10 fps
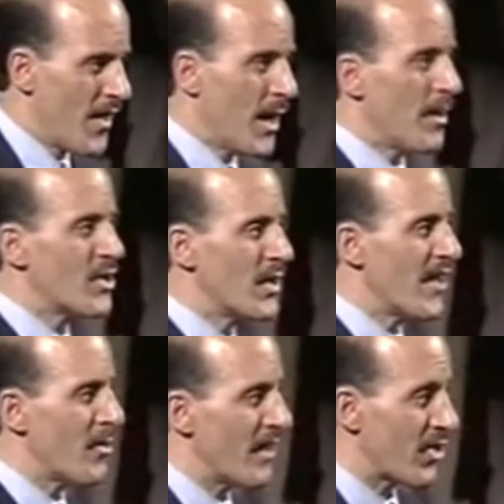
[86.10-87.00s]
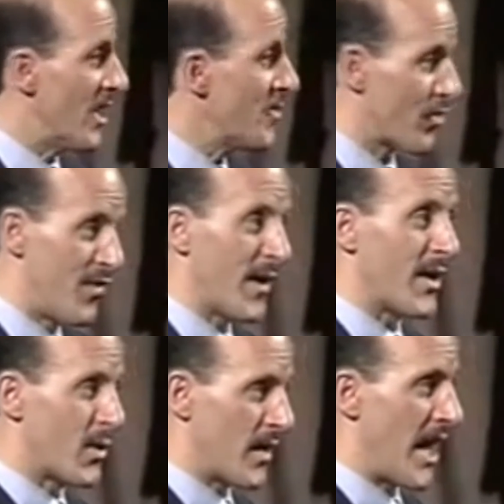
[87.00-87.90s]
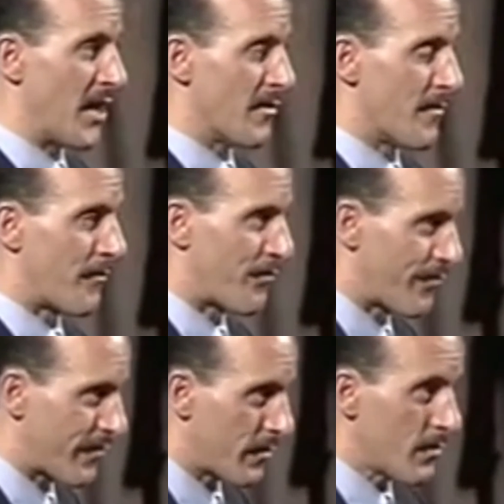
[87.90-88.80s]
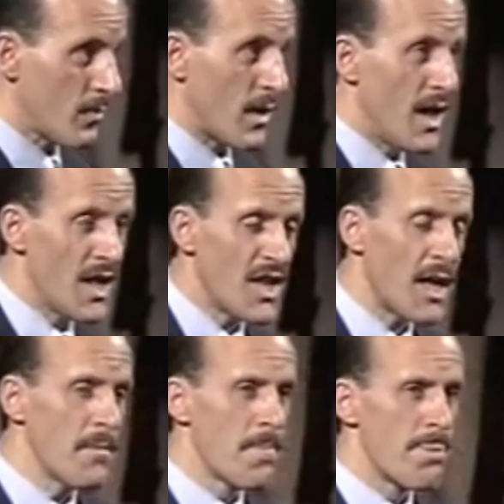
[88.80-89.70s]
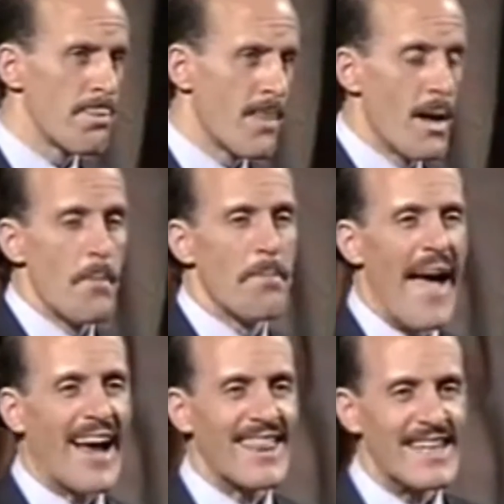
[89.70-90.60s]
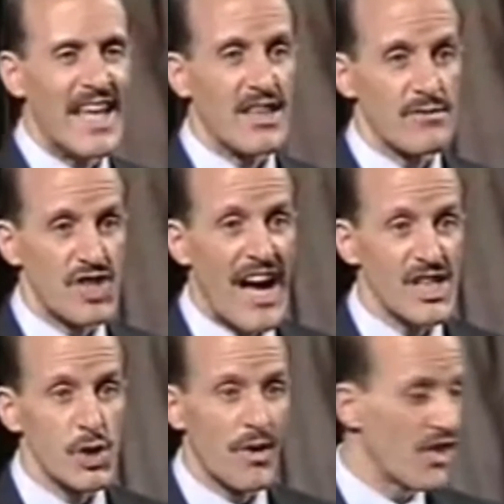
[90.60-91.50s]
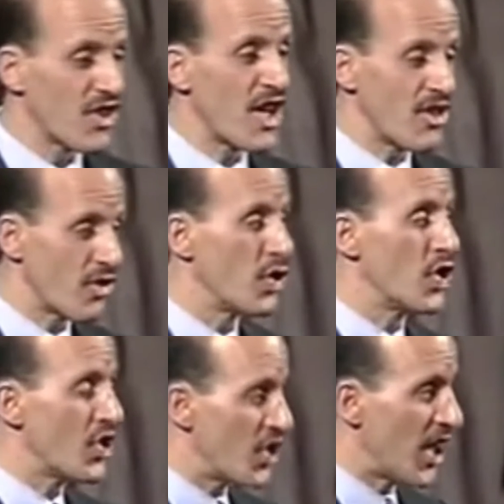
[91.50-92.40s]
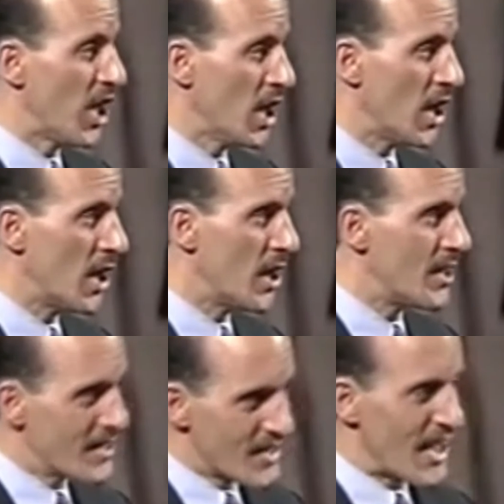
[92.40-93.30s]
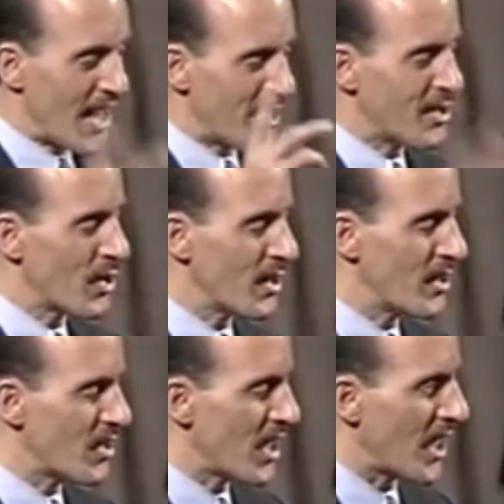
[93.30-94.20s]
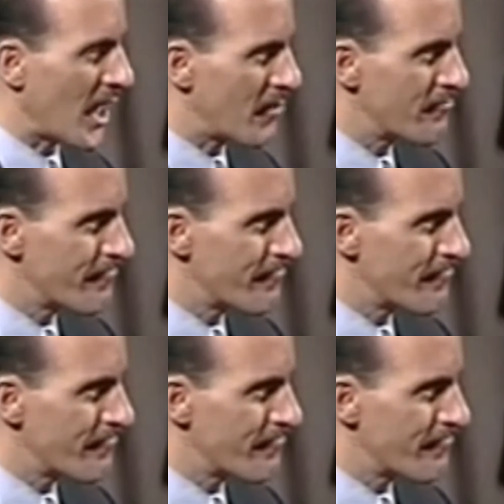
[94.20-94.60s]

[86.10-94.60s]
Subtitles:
Then I went to another minister. He was very creative. He said, back in the days of Joshua, the sun stood still, Saturday turned into Sunday.